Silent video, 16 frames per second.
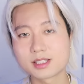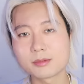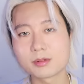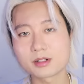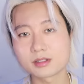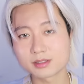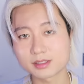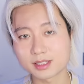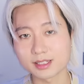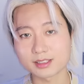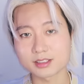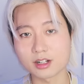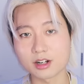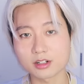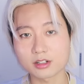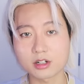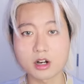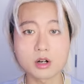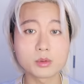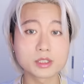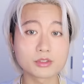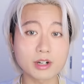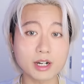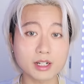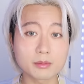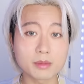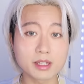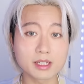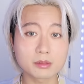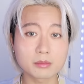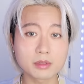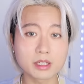Typical TikTok, always
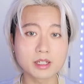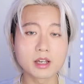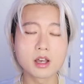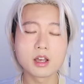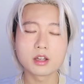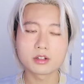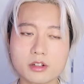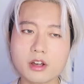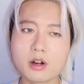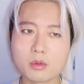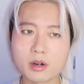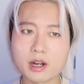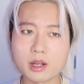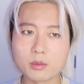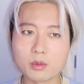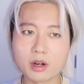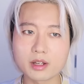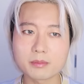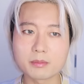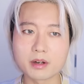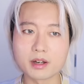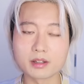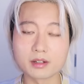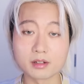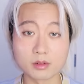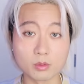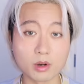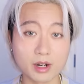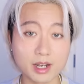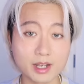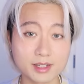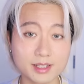recommending me not what I want, but
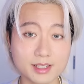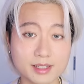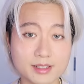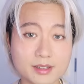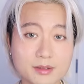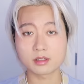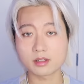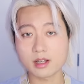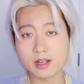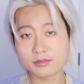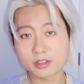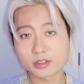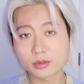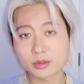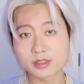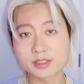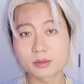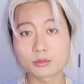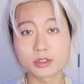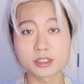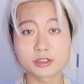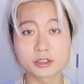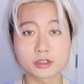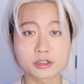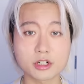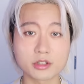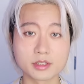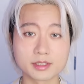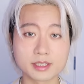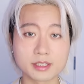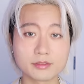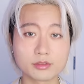what I need. After doing some research on
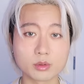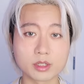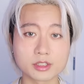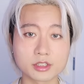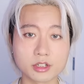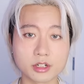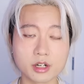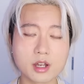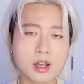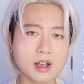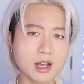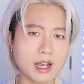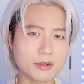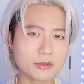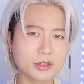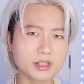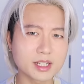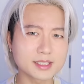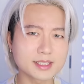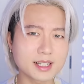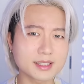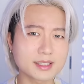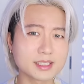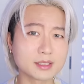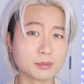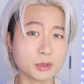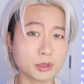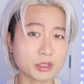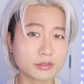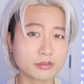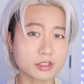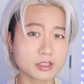this influencer, I realized that these
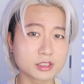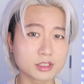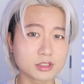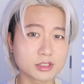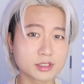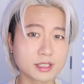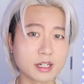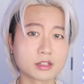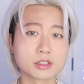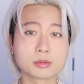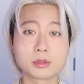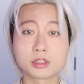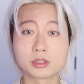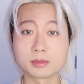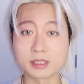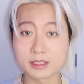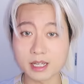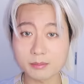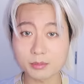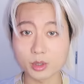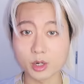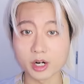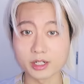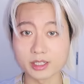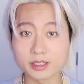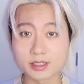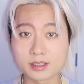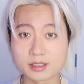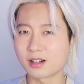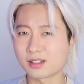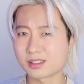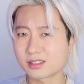beauty filters that are supposed to be
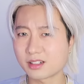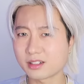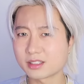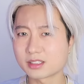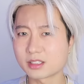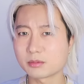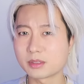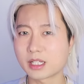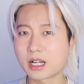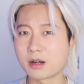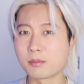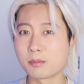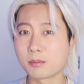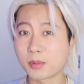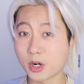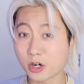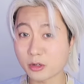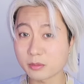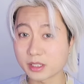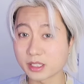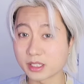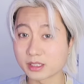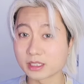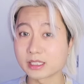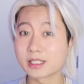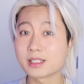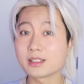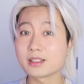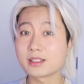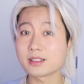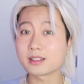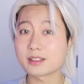temporary are starting to become
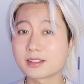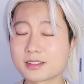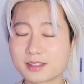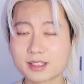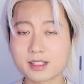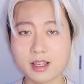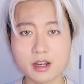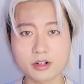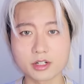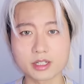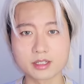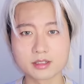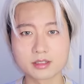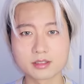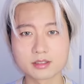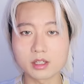permanently scary.